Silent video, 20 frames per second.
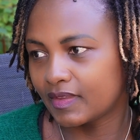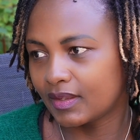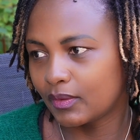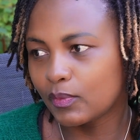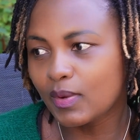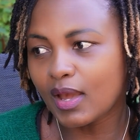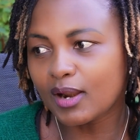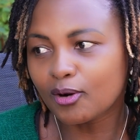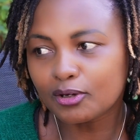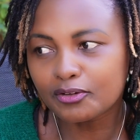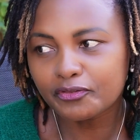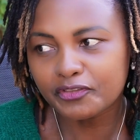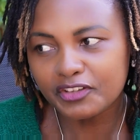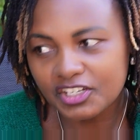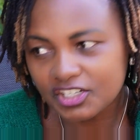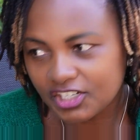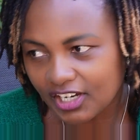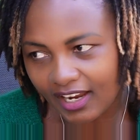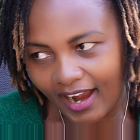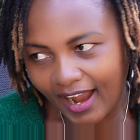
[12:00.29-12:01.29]
we are not
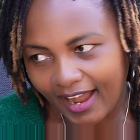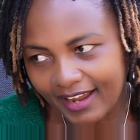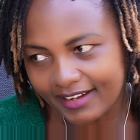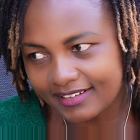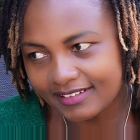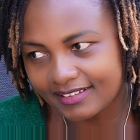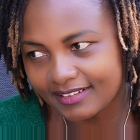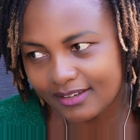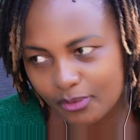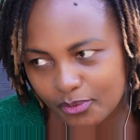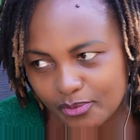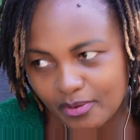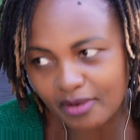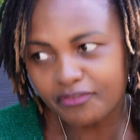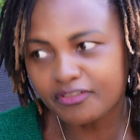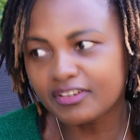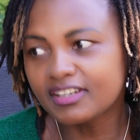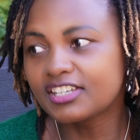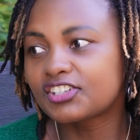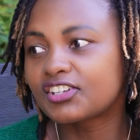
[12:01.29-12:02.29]
finishing early. We are
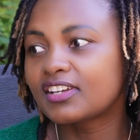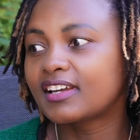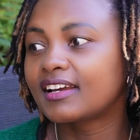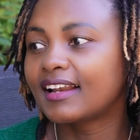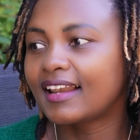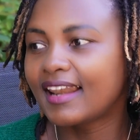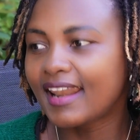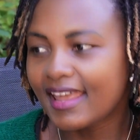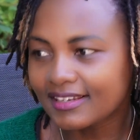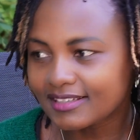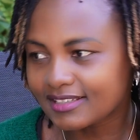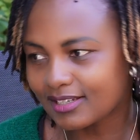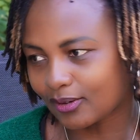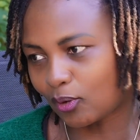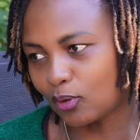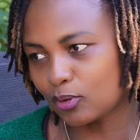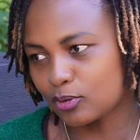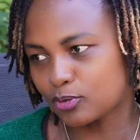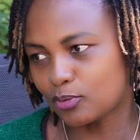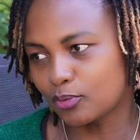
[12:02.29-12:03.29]
finishing late
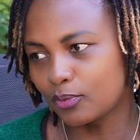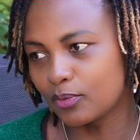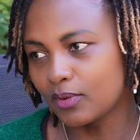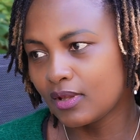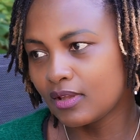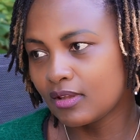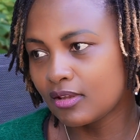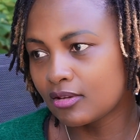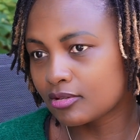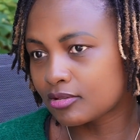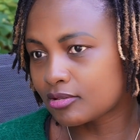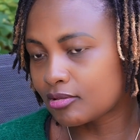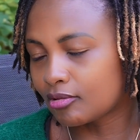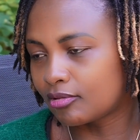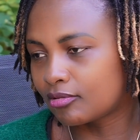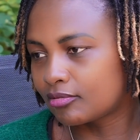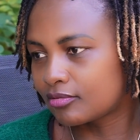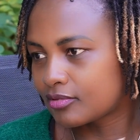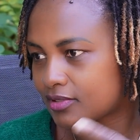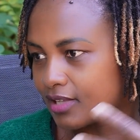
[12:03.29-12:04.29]
also.
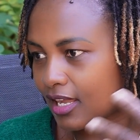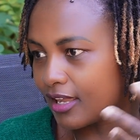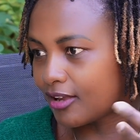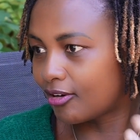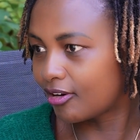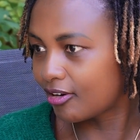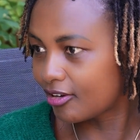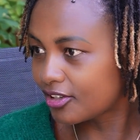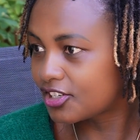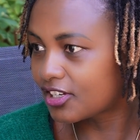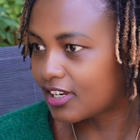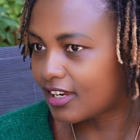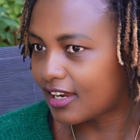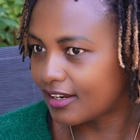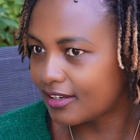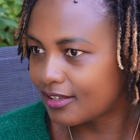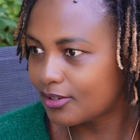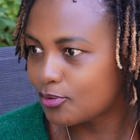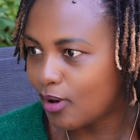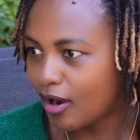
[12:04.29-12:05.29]
So
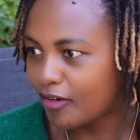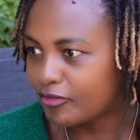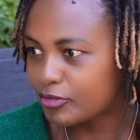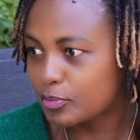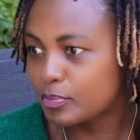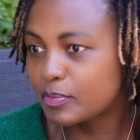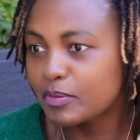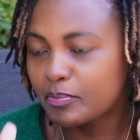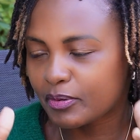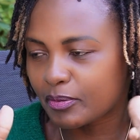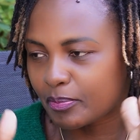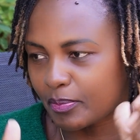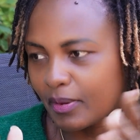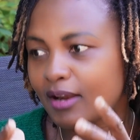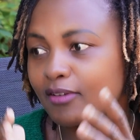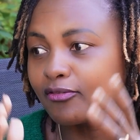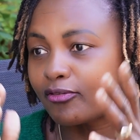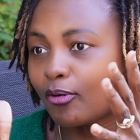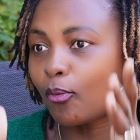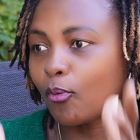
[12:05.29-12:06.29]
psychologically, you have to be
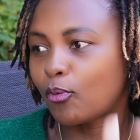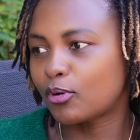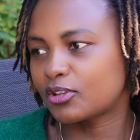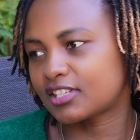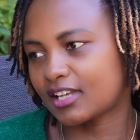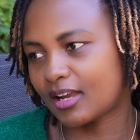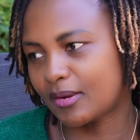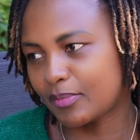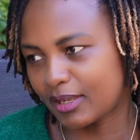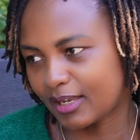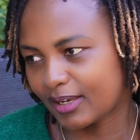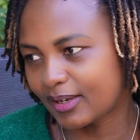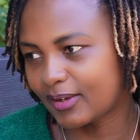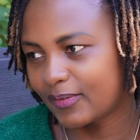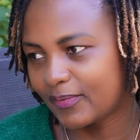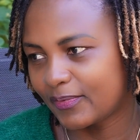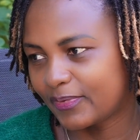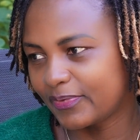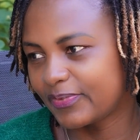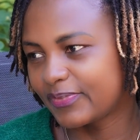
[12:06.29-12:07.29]
prepared for what's coming.
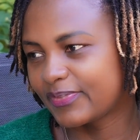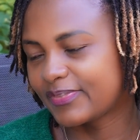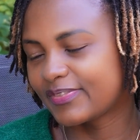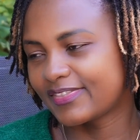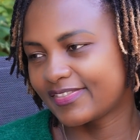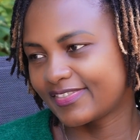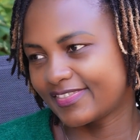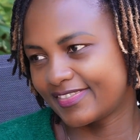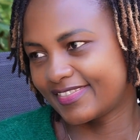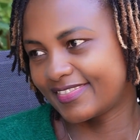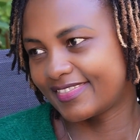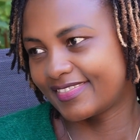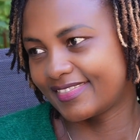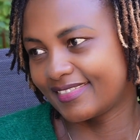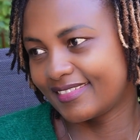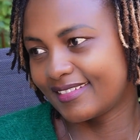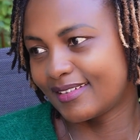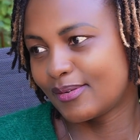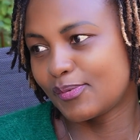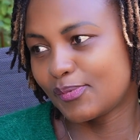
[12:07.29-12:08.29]
And with lots
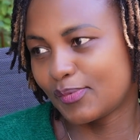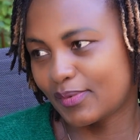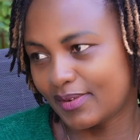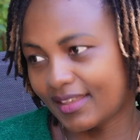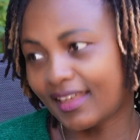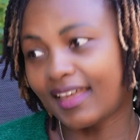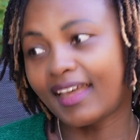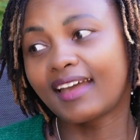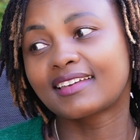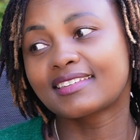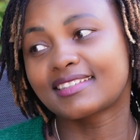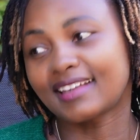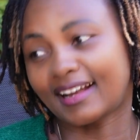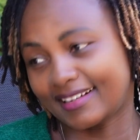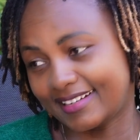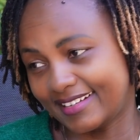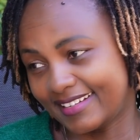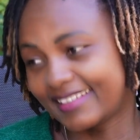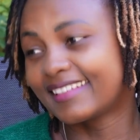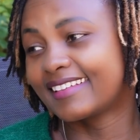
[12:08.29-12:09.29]
of energy.
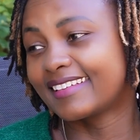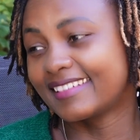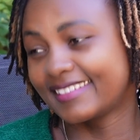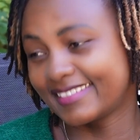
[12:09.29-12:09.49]
Exactly.